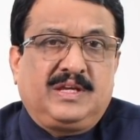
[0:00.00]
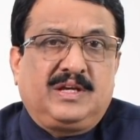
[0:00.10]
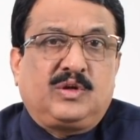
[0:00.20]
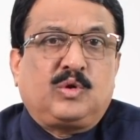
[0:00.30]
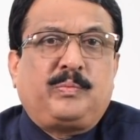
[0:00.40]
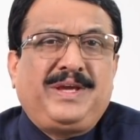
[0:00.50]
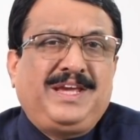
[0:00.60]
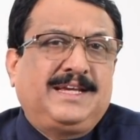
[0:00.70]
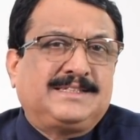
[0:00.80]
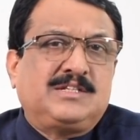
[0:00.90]

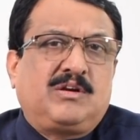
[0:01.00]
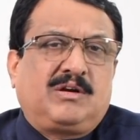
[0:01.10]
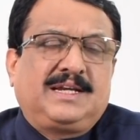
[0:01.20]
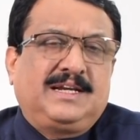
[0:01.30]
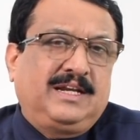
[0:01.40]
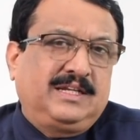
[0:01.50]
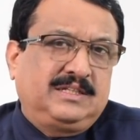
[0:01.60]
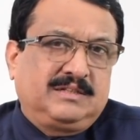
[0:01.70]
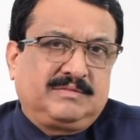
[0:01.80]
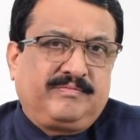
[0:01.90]
Rupee is not in
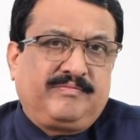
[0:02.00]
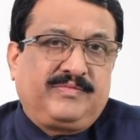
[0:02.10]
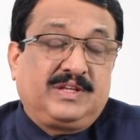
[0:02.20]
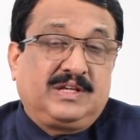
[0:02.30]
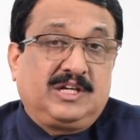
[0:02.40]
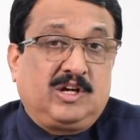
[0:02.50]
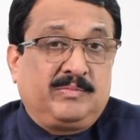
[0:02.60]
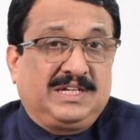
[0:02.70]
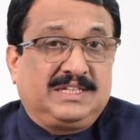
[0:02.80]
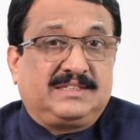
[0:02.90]
danger.
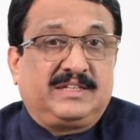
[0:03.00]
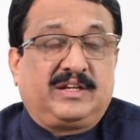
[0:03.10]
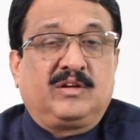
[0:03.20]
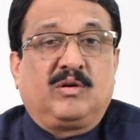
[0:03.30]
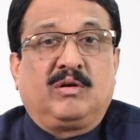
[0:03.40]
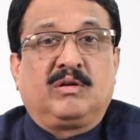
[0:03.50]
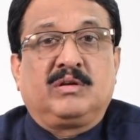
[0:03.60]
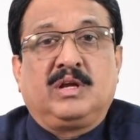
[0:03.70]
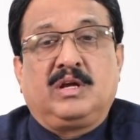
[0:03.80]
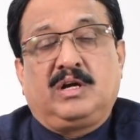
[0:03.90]
Government is sitting on
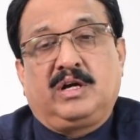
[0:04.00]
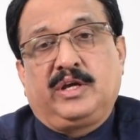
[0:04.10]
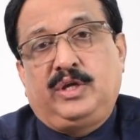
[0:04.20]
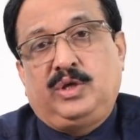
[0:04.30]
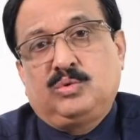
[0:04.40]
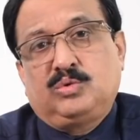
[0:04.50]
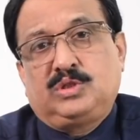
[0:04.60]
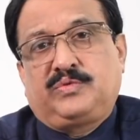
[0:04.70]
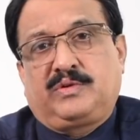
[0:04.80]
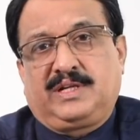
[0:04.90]
a huge
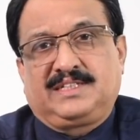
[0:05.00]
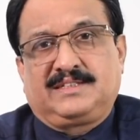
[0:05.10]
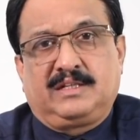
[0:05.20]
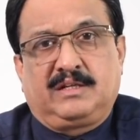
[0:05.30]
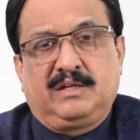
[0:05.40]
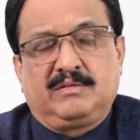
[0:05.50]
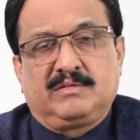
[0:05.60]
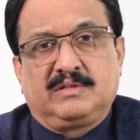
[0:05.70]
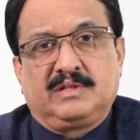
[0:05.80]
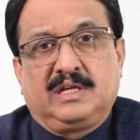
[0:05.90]
forex kitty.
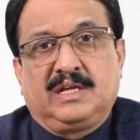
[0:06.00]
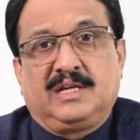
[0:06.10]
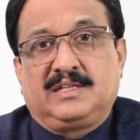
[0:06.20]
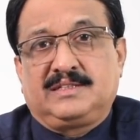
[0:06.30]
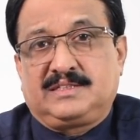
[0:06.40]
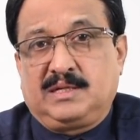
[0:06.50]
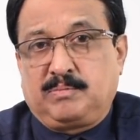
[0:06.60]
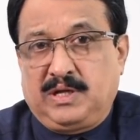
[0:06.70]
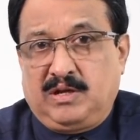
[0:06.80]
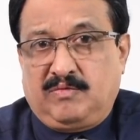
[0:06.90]

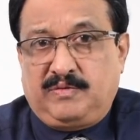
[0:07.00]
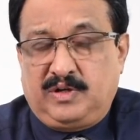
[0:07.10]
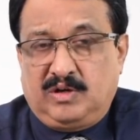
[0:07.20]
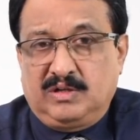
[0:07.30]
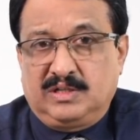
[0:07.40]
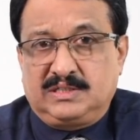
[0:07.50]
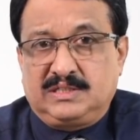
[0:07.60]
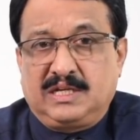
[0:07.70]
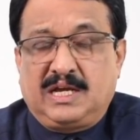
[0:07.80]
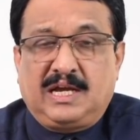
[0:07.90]
Supply of dollars
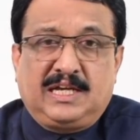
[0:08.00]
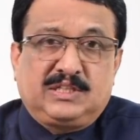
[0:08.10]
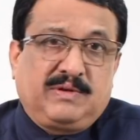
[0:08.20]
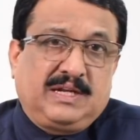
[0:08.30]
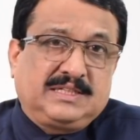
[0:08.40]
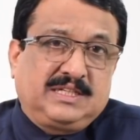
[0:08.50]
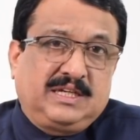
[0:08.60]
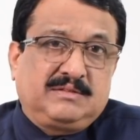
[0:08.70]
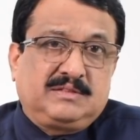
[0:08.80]
as well as the